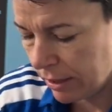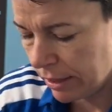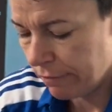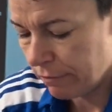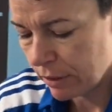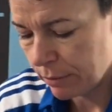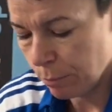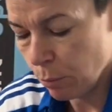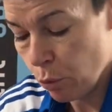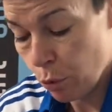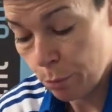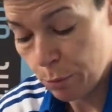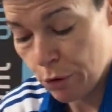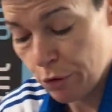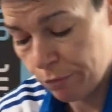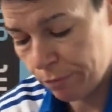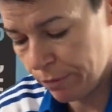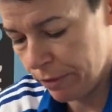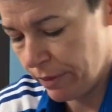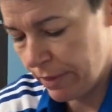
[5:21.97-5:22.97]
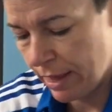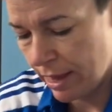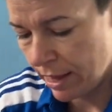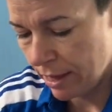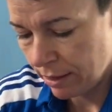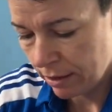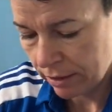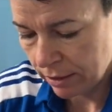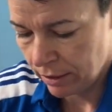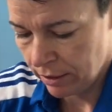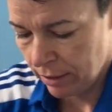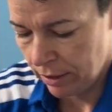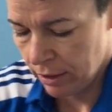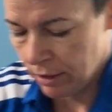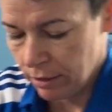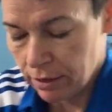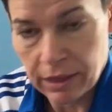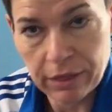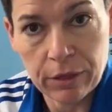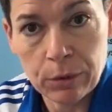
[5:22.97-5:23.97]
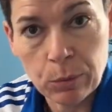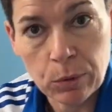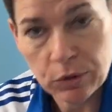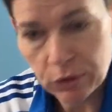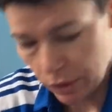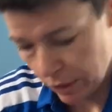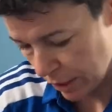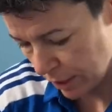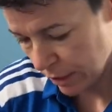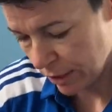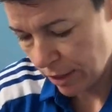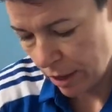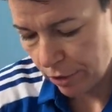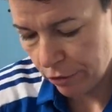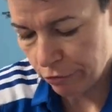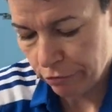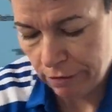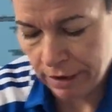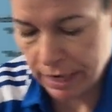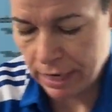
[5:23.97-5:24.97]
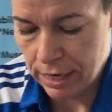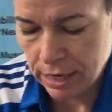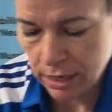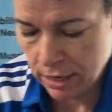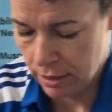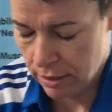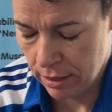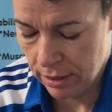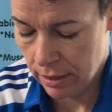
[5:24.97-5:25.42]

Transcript: There was more movement there than there was at the start already.